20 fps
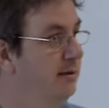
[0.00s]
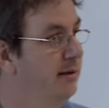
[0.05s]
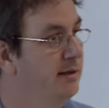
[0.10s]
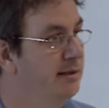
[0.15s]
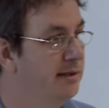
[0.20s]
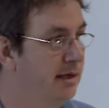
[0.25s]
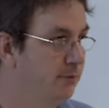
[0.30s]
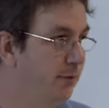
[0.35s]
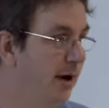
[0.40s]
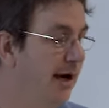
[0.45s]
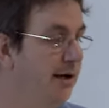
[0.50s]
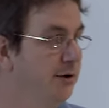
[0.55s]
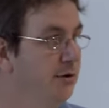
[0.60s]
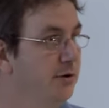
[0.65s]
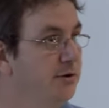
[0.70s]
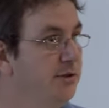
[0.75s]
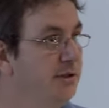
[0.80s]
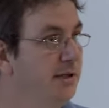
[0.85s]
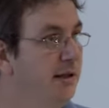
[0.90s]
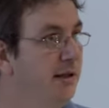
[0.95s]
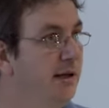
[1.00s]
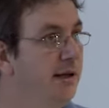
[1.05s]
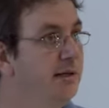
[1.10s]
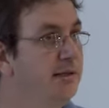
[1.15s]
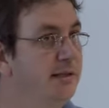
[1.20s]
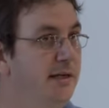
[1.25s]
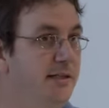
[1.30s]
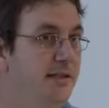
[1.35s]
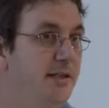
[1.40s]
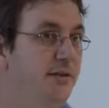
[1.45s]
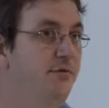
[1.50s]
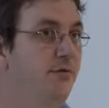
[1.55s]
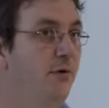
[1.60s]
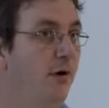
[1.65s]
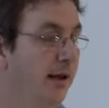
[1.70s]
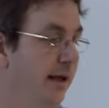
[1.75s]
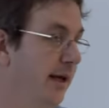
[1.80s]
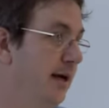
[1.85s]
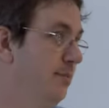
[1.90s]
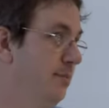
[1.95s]
Is that why you don't see things? Is it
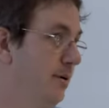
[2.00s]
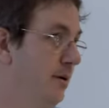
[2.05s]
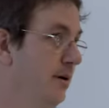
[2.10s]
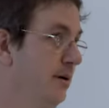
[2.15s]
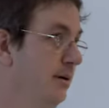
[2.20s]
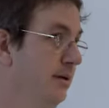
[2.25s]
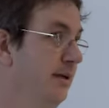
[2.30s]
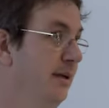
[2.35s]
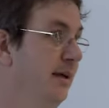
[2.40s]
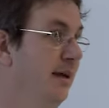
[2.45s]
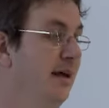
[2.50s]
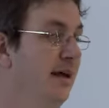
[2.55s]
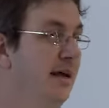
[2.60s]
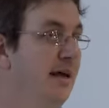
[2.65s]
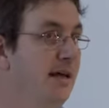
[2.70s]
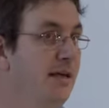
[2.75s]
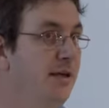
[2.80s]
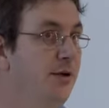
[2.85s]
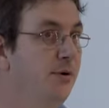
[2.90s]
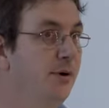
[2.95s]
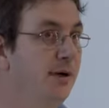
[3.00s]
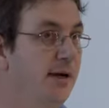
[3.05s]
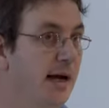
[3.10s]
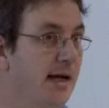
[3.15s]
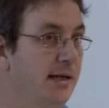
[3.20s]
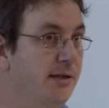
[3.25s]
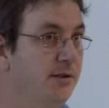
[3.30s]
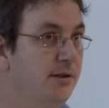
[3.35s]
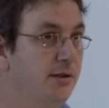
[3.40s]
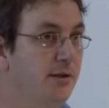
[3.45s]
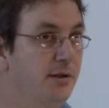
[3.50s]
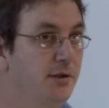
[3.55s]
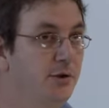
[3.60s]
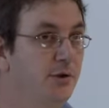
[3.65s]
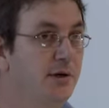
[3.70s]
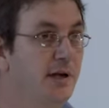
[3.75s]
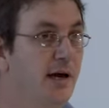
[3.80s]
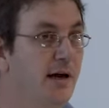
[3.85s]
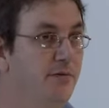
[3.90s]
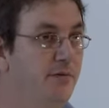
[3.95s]
falling apart? You
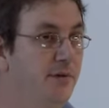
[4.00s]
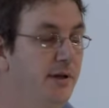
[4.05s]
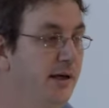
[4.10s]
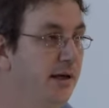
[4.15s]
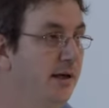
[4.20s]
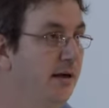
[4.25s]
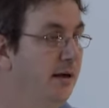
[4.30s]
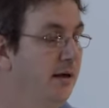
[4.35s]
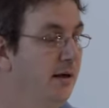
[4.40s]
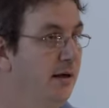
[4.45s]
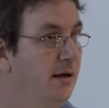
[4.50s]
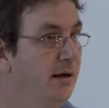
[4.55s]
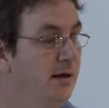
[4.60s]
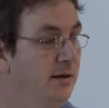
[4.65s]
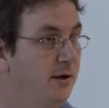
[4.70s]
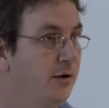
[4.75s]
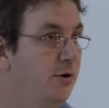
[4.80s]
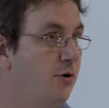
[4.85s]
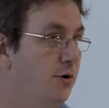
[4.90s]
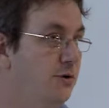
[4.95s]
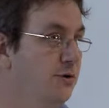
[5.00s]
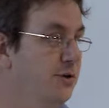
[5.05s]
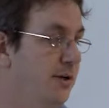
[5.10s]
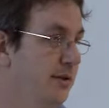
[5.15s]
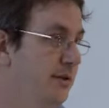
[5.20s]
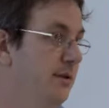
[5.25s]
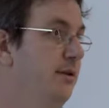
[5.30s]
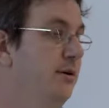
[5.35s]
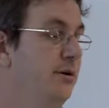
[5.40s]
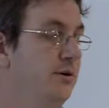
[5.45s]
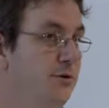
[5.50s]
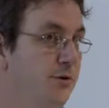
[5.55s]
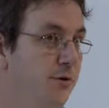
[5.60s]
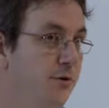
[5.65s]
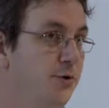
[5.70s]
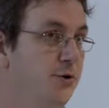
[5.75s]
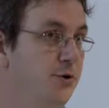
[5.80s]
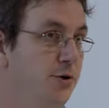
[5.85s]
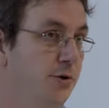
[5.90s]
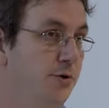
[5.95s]
don't have the contrast and the
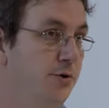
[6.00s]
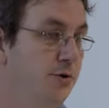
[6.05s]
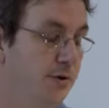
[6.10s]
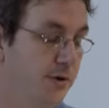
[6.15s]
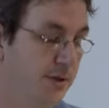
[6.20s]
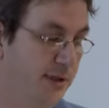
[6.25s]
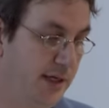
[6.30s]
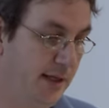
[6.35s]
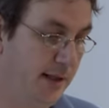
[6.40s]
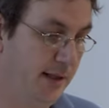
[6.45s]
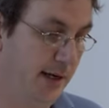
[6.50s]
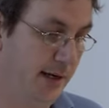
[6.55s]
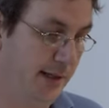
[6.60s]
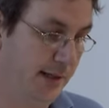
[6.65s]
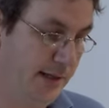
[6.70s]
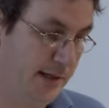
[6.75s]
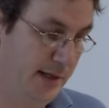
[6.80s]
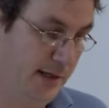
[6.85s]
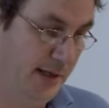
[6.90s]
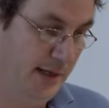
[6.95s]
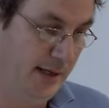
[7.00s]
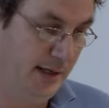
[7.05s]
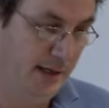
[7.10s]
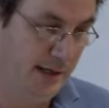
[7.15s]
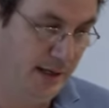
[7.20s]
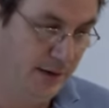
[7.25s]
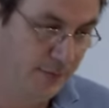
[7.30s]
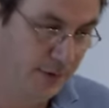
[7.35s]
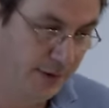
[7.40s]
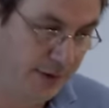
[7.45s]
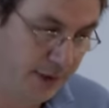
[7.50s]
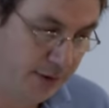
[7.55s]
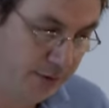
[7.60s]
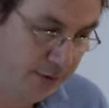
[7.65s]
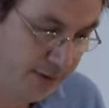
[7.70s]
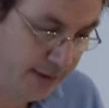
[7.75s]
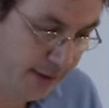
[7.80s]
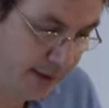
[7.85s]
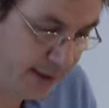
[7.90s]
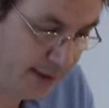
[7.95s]
resolution to see that when you're
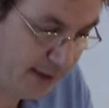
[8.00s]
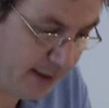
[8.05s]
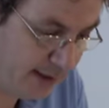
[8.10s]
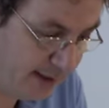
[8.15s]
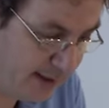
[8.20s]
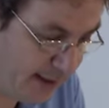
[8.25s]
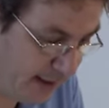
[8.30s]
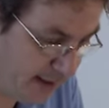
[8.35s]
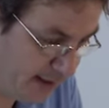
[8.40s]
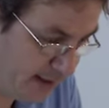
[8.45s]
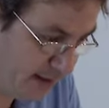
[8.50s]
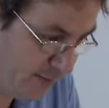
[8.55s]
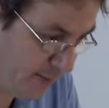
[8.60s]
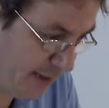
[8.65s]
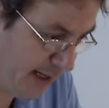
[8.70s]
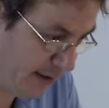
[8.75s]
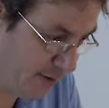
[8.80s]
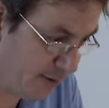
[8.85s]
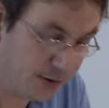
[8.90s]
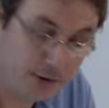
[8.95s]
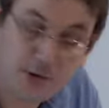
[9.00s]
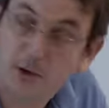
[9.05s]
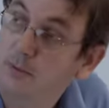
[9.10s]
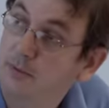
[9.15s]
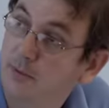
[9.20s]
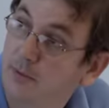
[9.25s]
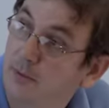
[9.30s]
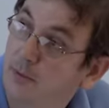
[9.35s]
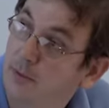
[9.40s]
using a tungsten microscope.